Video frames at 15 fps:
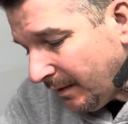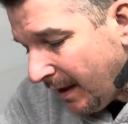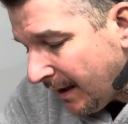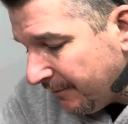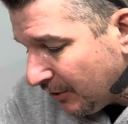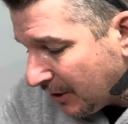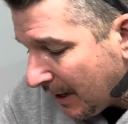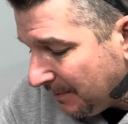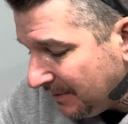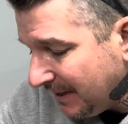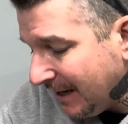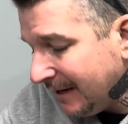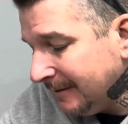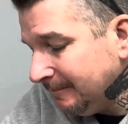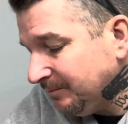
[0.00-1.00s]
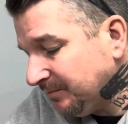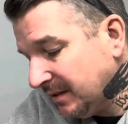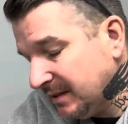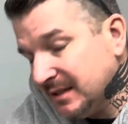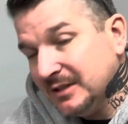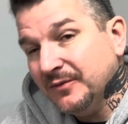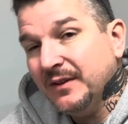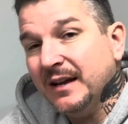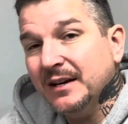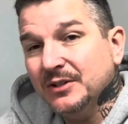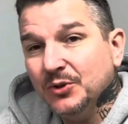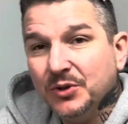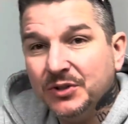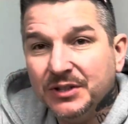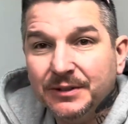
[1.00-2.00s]
if you're coming down to Savannah,
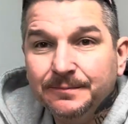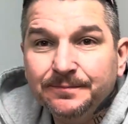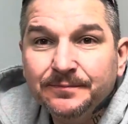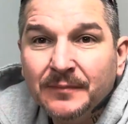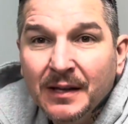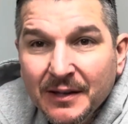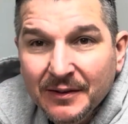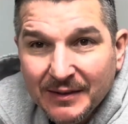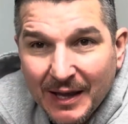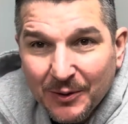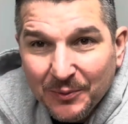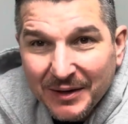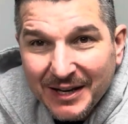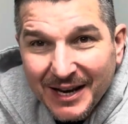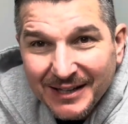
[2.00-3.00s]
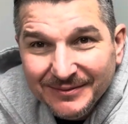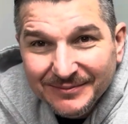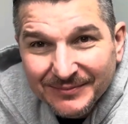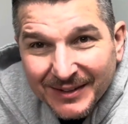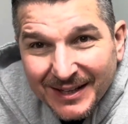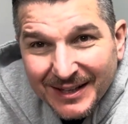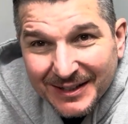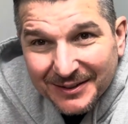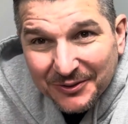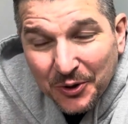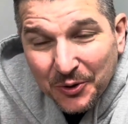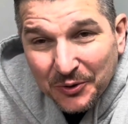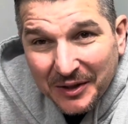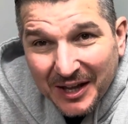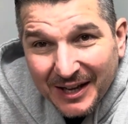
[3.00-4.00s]
Georgia that weekend,
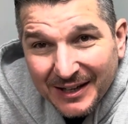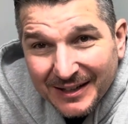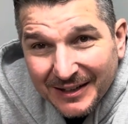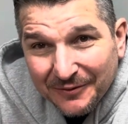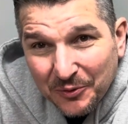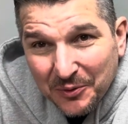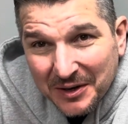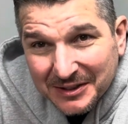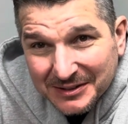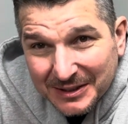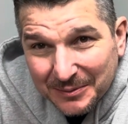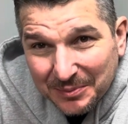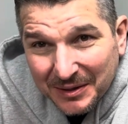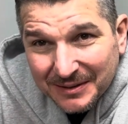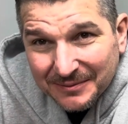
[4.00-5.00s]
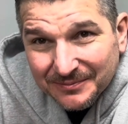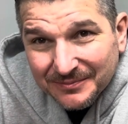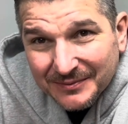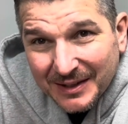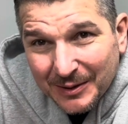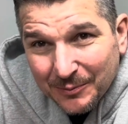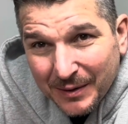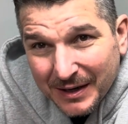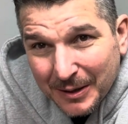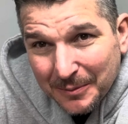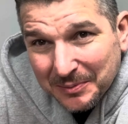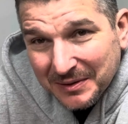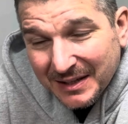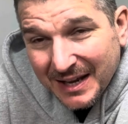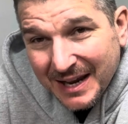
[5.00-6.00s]
know that if you want to sleep in and wake up
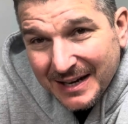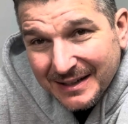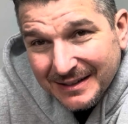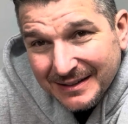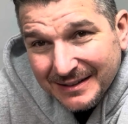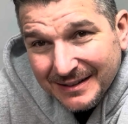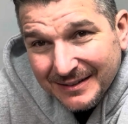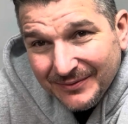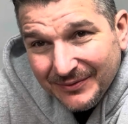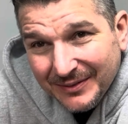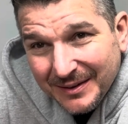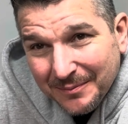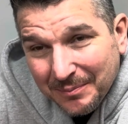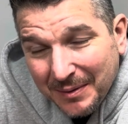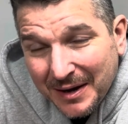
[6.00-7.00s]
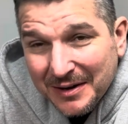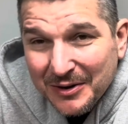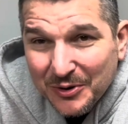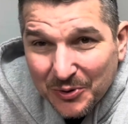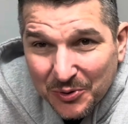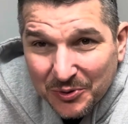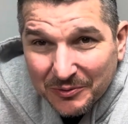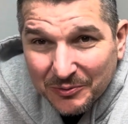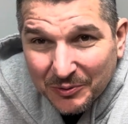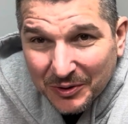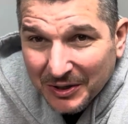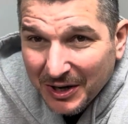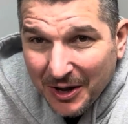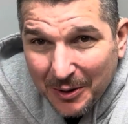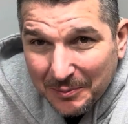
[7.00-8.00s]
at the end, and by noon, we're
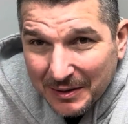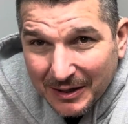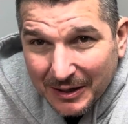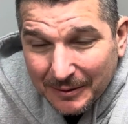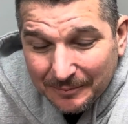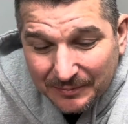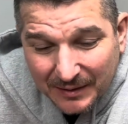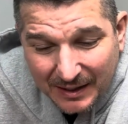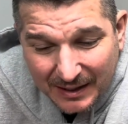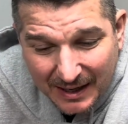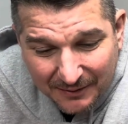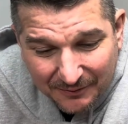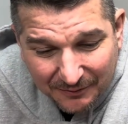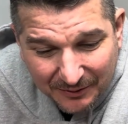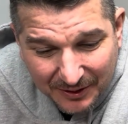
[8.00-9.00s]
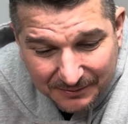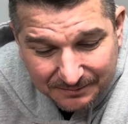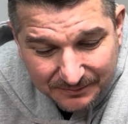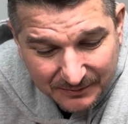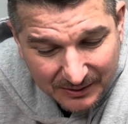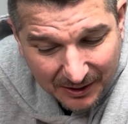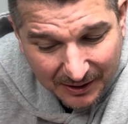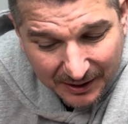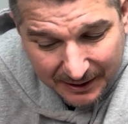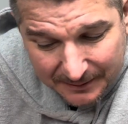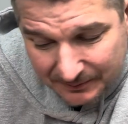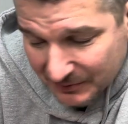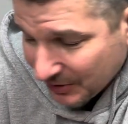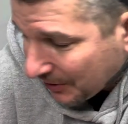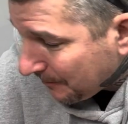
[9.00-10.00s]
going to all meet up and have fun, all right?
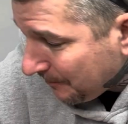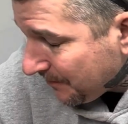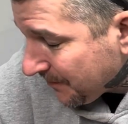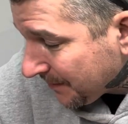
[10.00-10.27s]
So